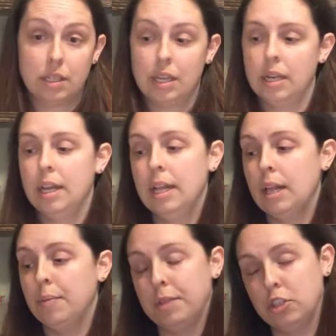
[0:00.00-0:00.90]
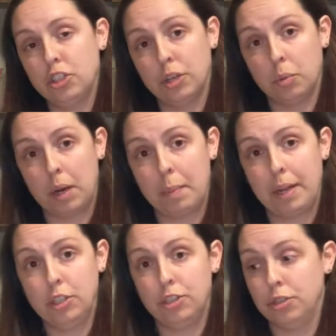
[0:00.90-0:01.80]
And then this year what I
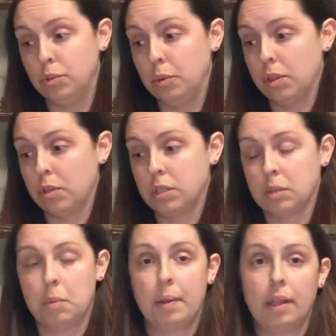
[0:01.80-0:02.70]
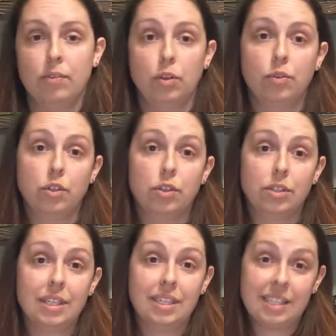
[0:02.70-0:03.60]
might do with some of my
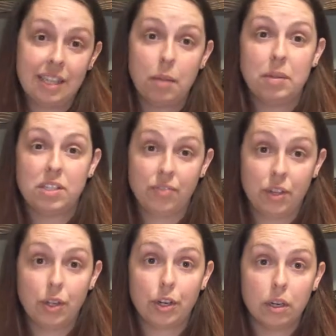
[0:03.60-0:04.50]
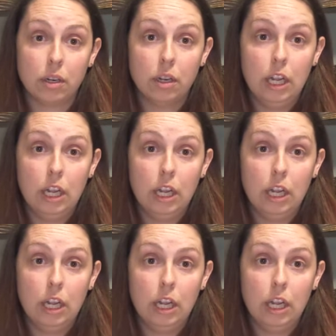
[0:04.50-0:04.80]
leftovers is send them as filler